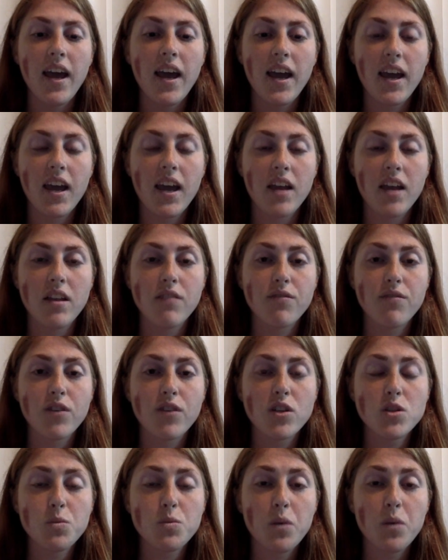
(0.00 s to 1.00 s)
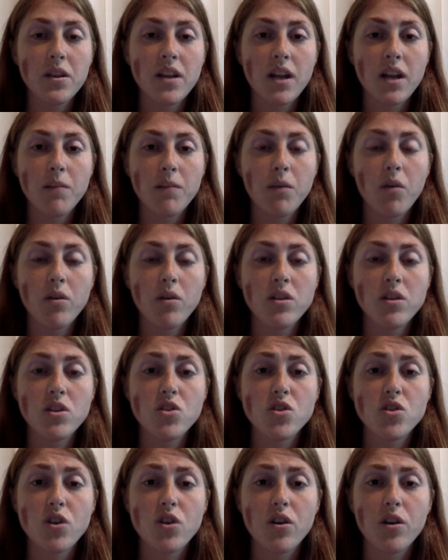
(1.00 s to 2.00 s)
And the first one that I'm going to
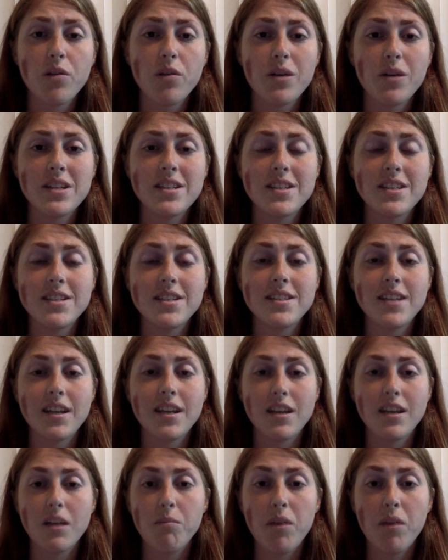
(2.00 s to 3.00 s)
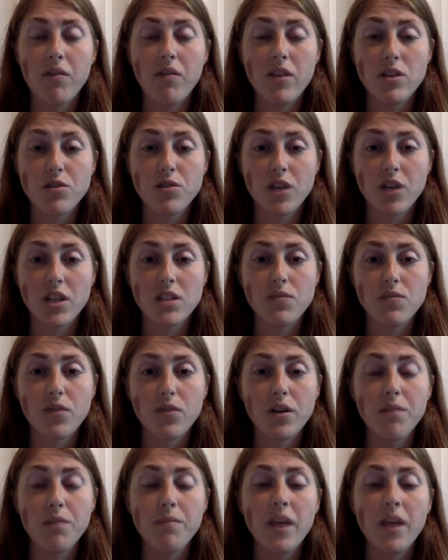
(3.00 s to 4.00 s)
show you is the standing pivot
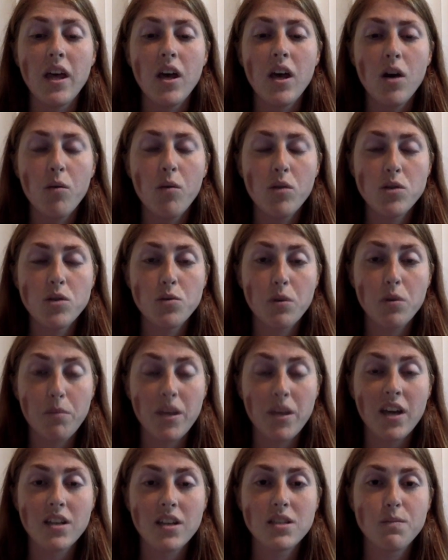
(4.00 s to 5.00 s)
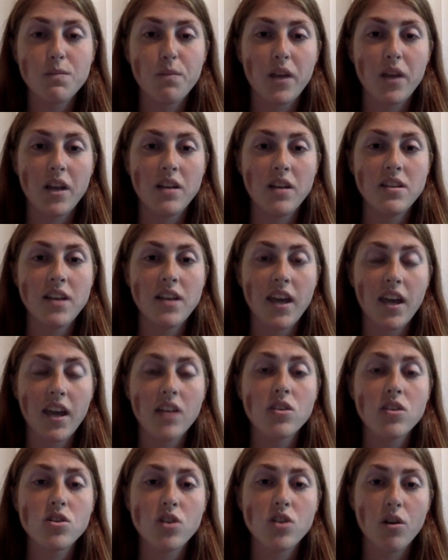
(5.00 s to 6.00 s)
transfer, which will be explained
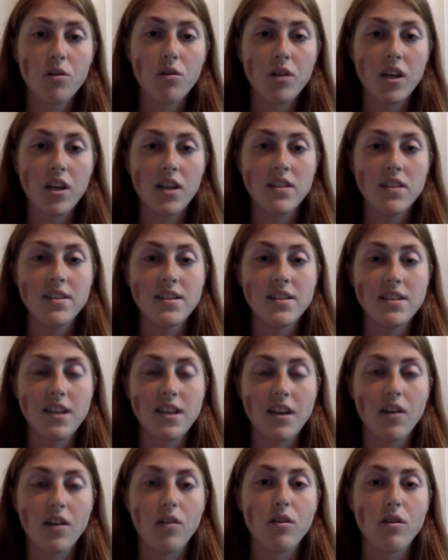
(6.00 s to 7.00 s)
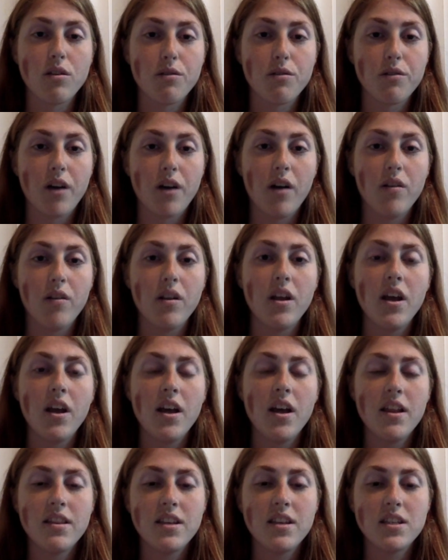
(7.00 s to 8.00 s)
and shown in detail throughout
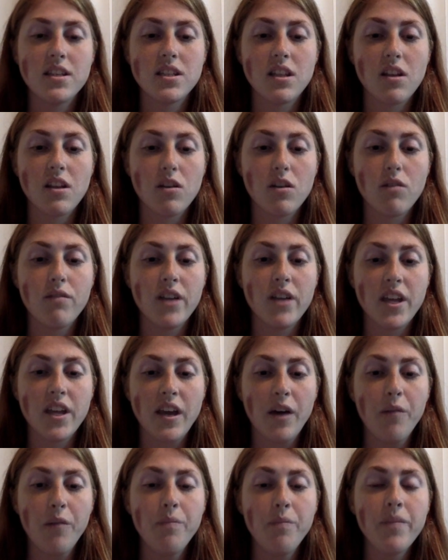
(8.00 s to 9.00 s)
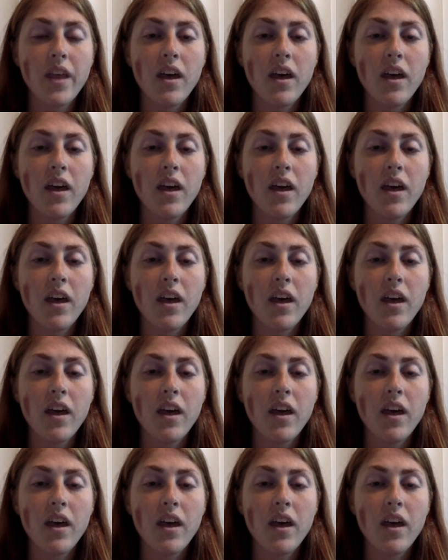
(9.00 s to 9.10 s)
this little video.